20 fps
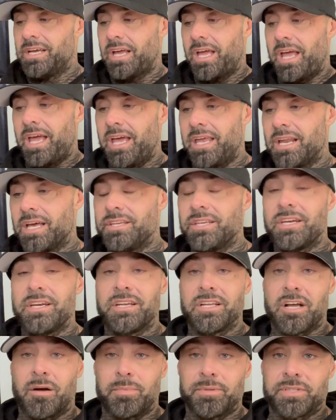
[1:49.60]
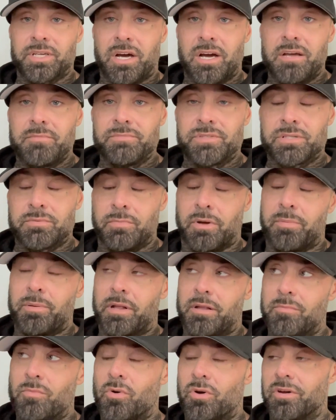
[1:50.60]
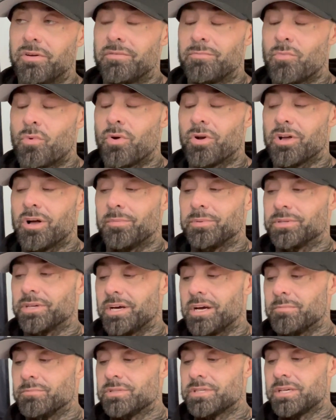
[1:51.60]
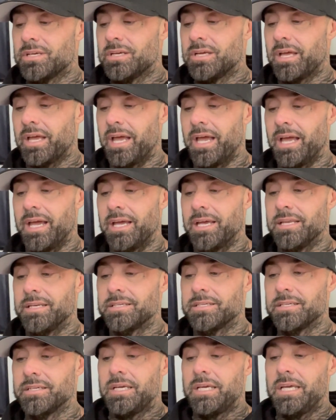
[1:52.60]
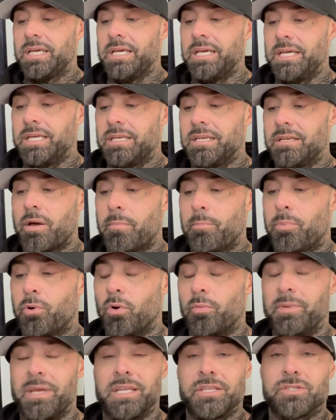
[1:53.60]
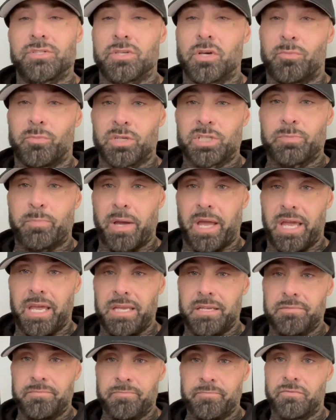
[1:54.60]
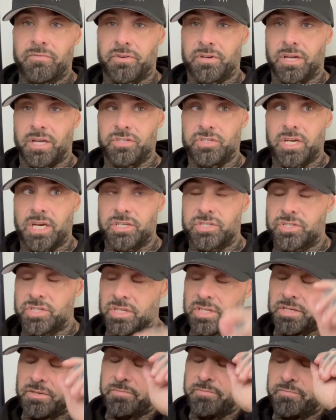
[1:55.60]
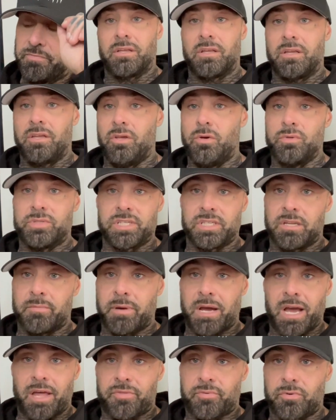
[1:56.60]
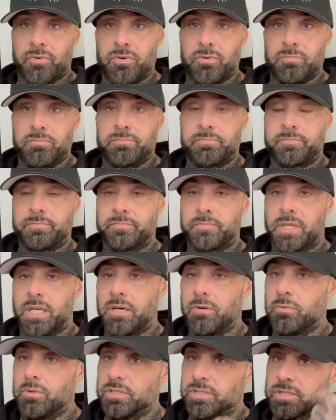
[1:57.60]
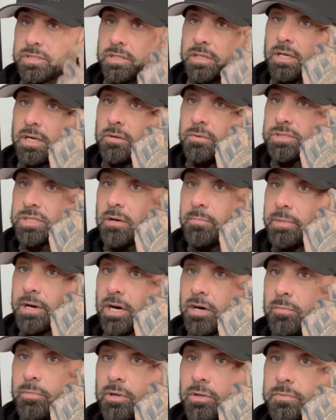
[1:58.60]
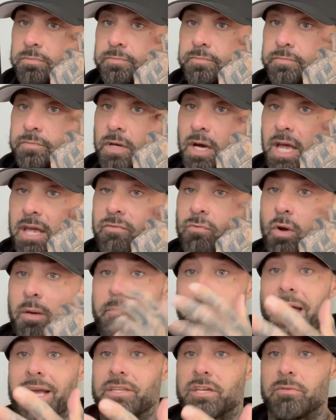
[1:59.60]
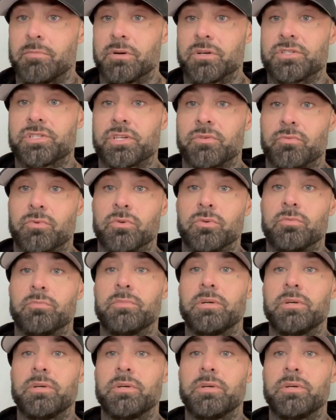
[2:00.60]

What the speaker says: And I did it a couple times, probably more than a couple times, and it put me in so much pain for digestion, using the bathroom. It was unbearable. I even went back to the emergency room,